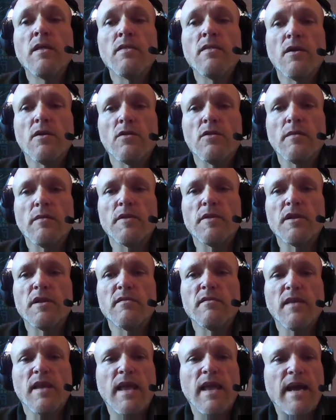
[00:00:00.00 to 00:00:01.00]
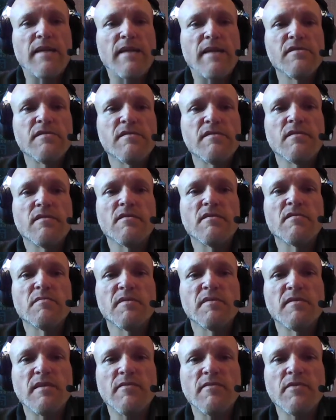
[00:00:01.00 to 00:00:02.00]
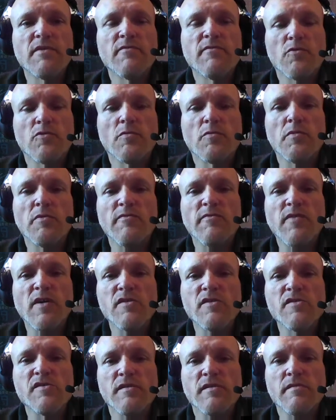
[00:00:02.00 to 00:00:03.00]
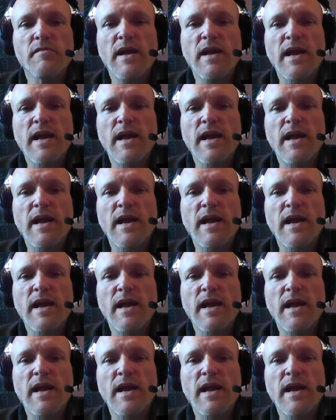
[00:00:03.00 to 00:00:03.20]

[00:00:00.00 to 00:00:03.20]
They are limited to the gadgets in the specific vulnerable function,